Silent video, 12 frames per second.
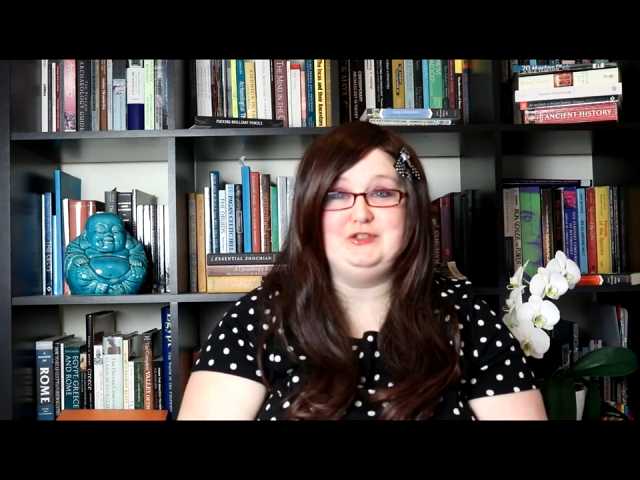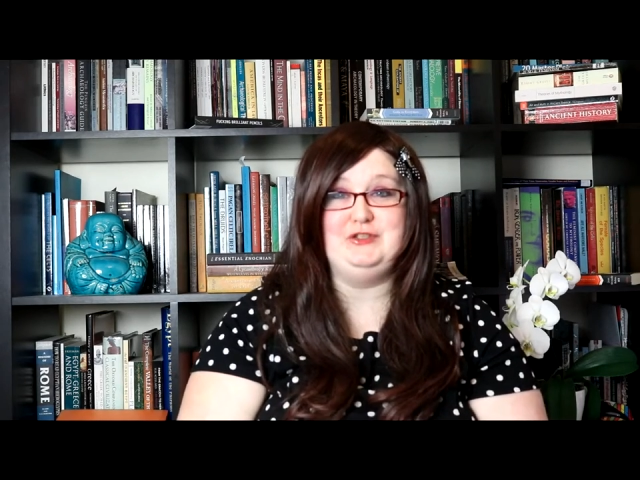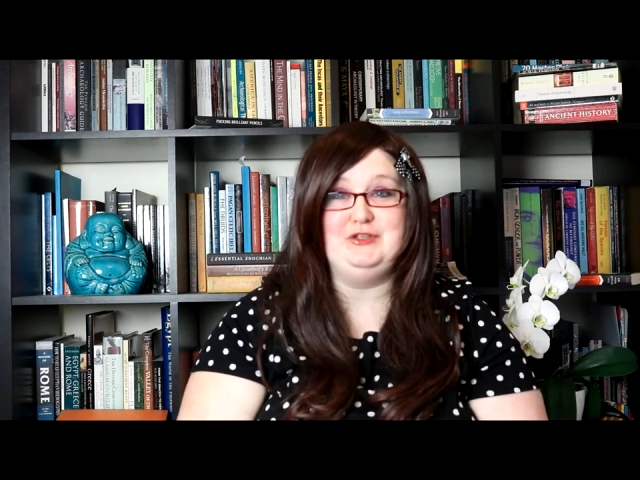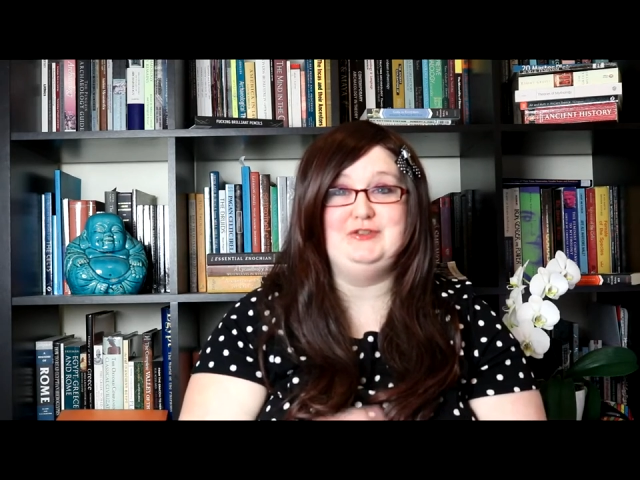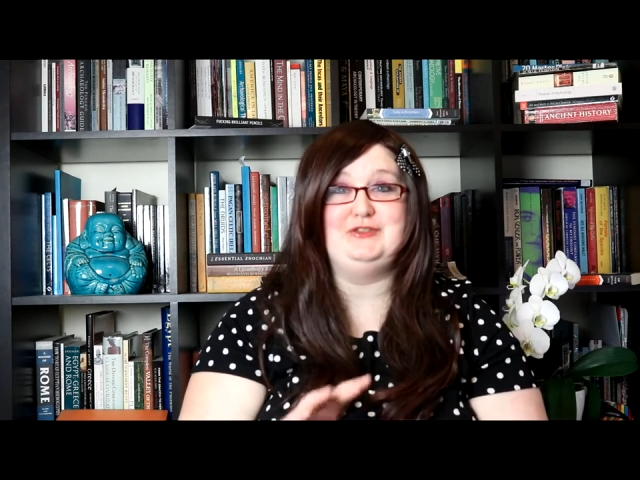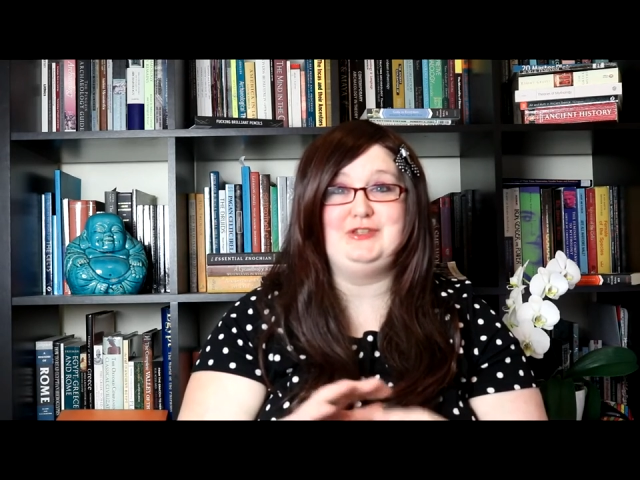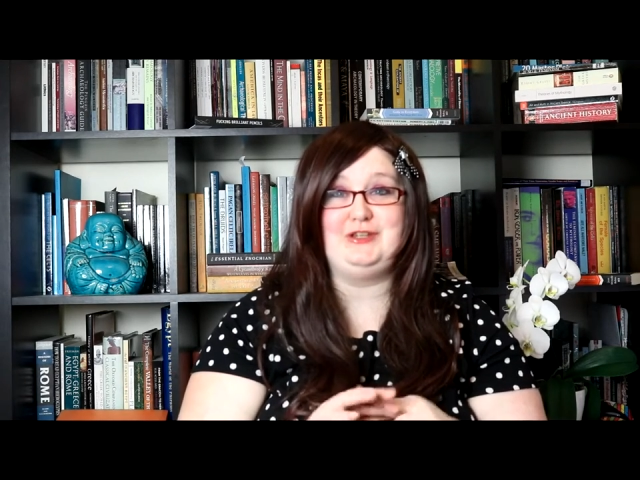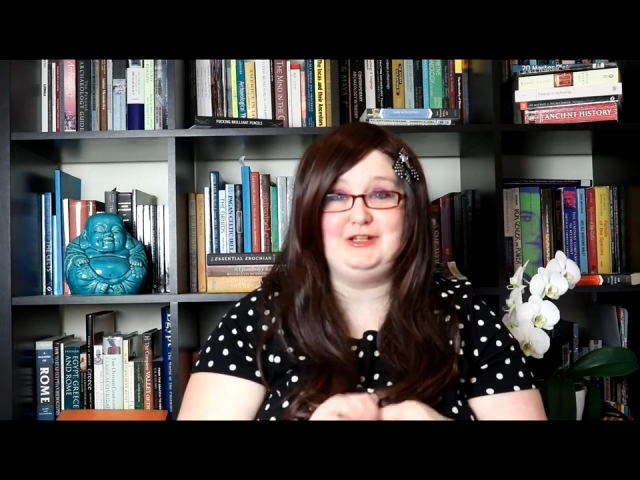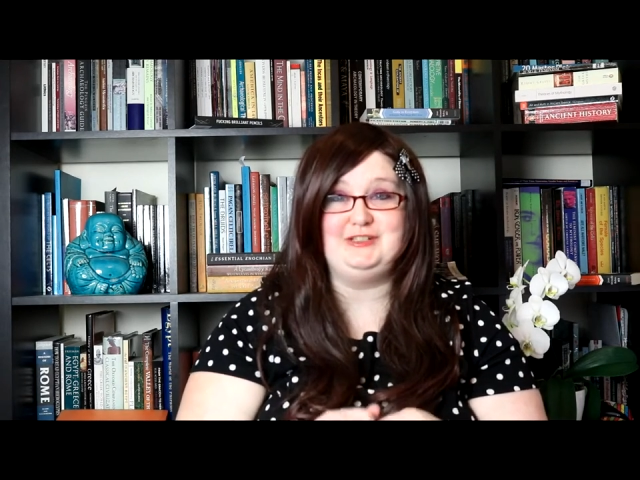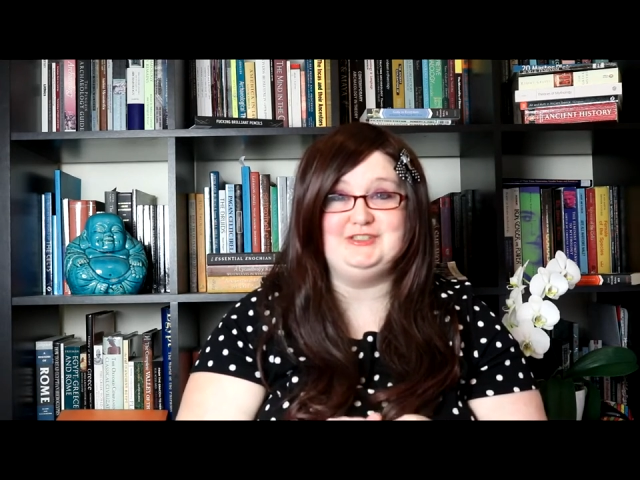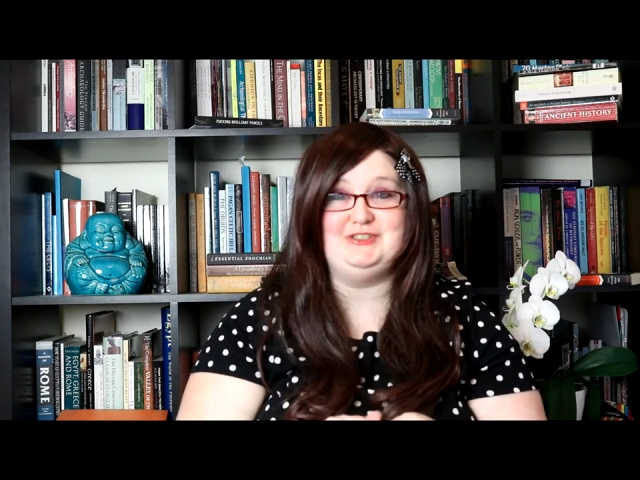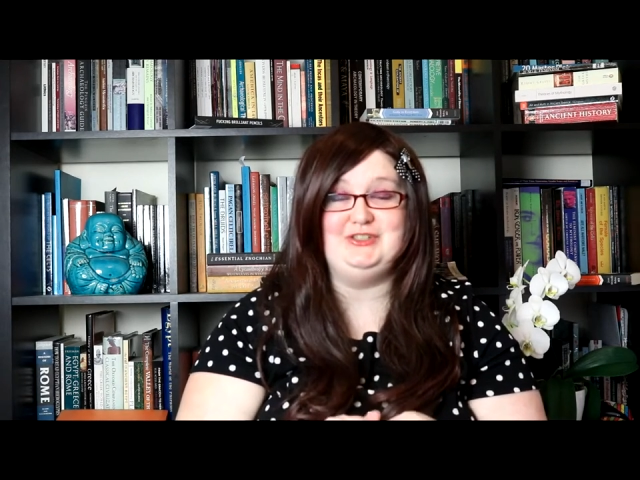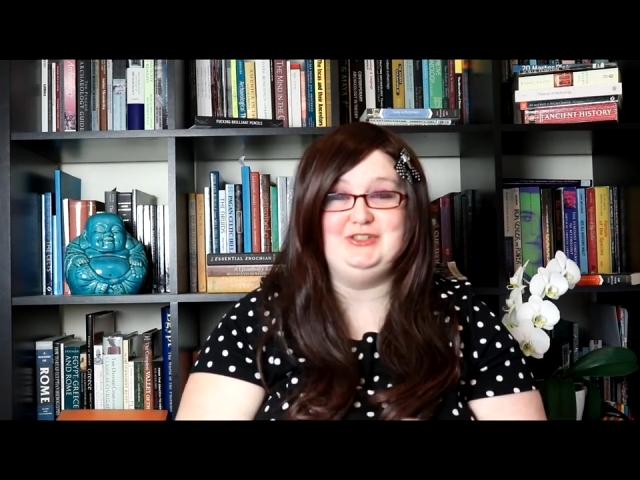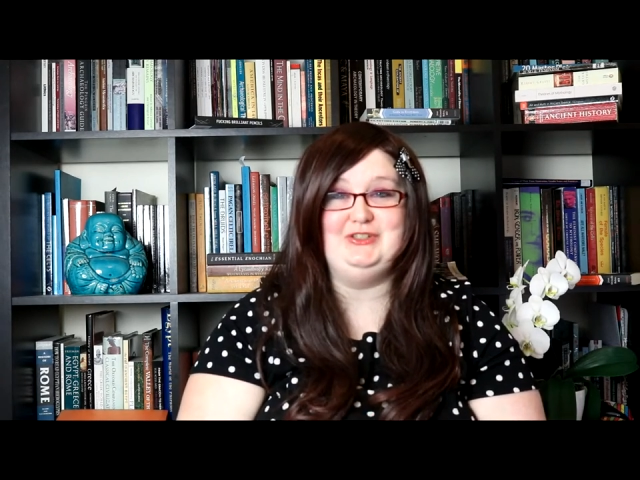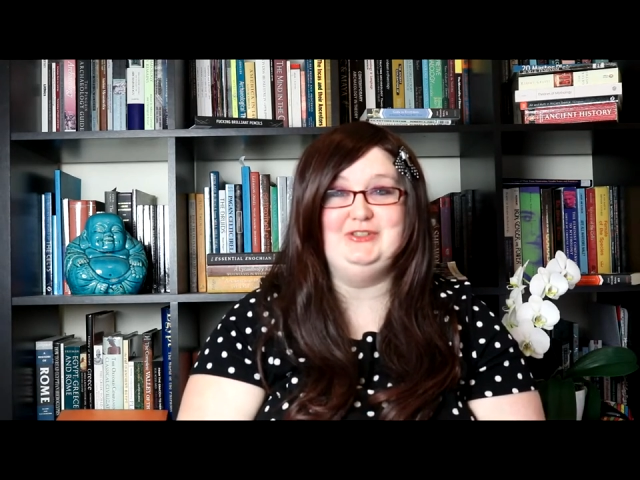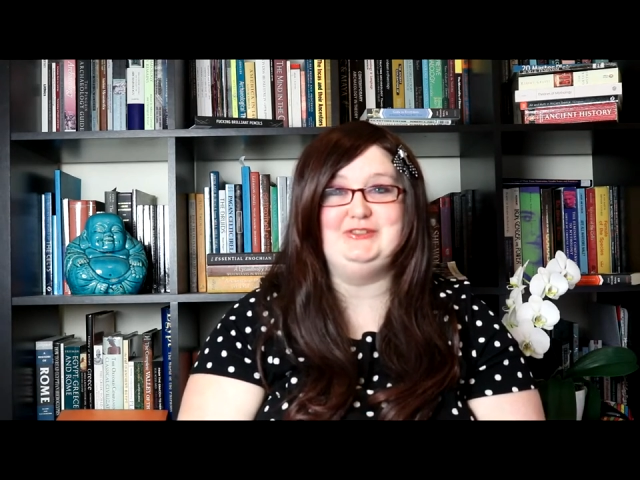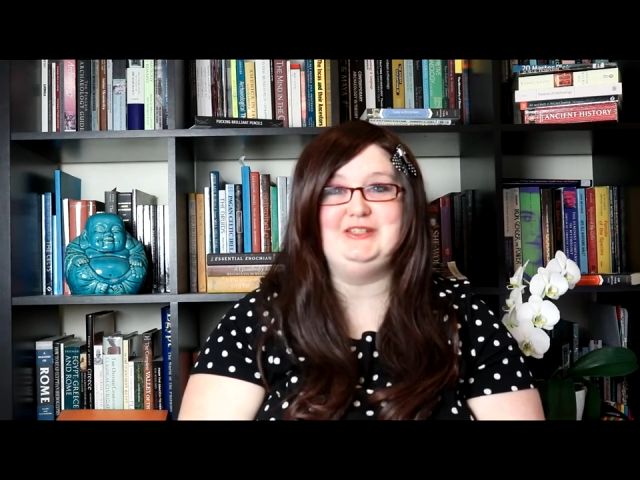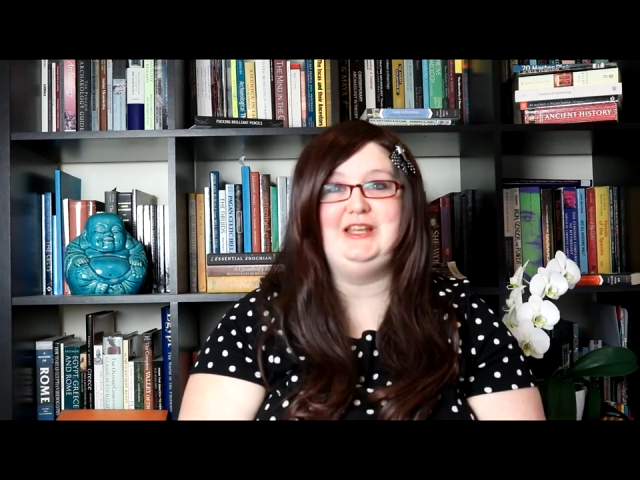you use, the colours you
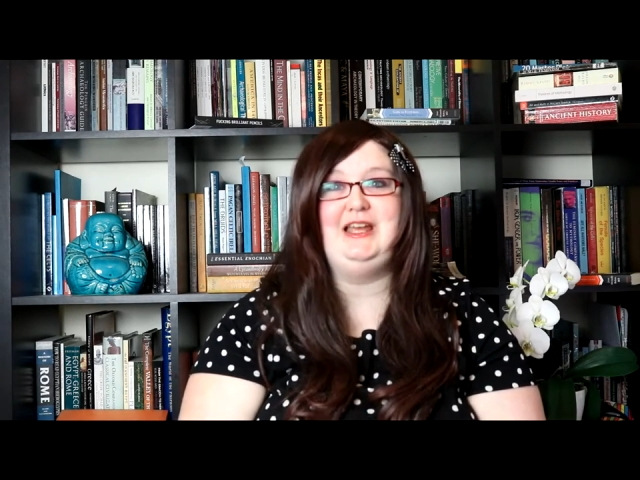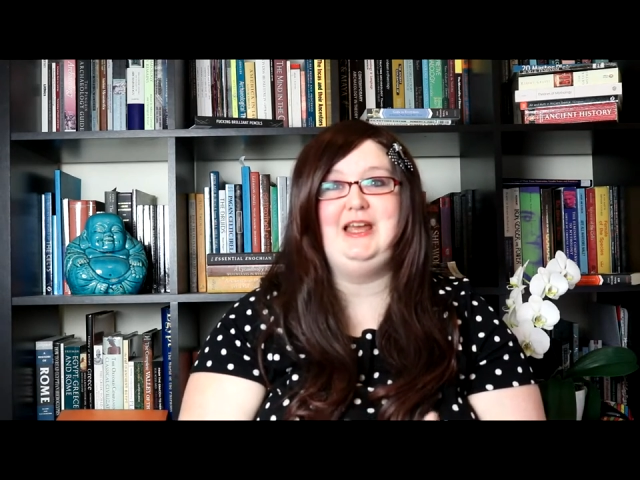use,